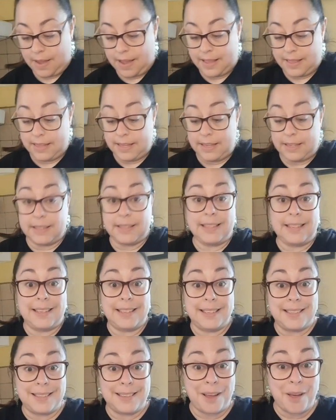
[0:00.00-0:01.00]
And this
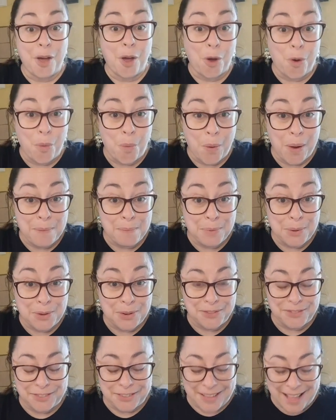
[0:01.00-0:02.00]
is quite
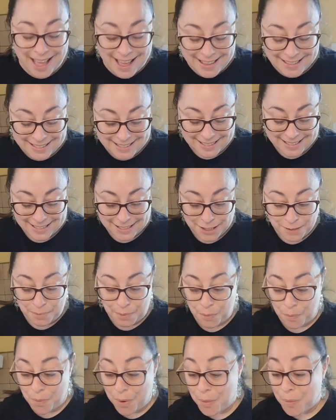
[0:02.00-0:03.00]
beautiful as is,
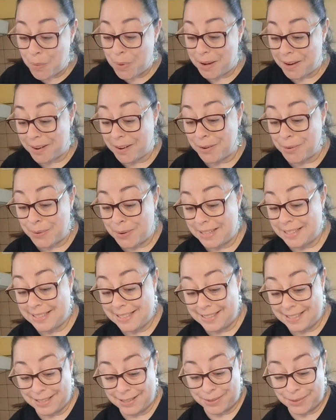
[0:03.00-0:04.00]
but what we are going
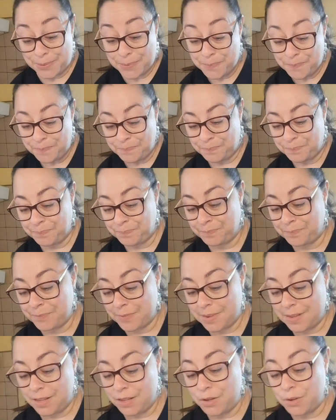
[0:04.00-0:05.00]
to do,
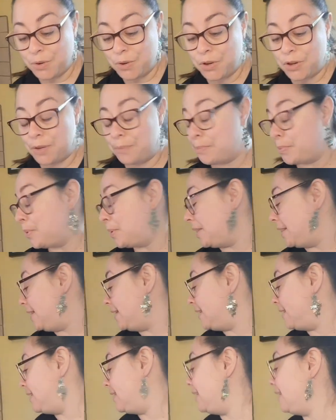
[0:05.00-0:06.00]
you could
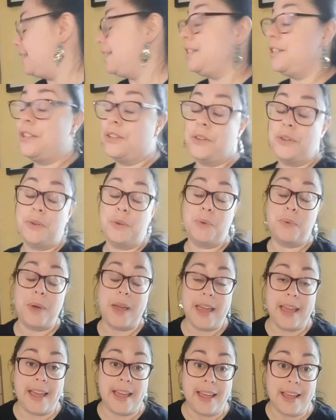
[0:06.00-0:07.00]
put this
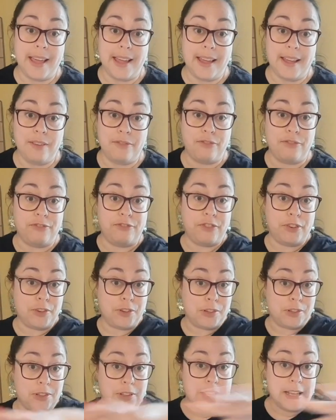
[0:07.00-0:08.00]
into a
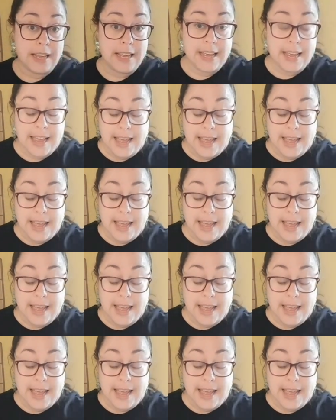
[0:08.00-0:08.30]
full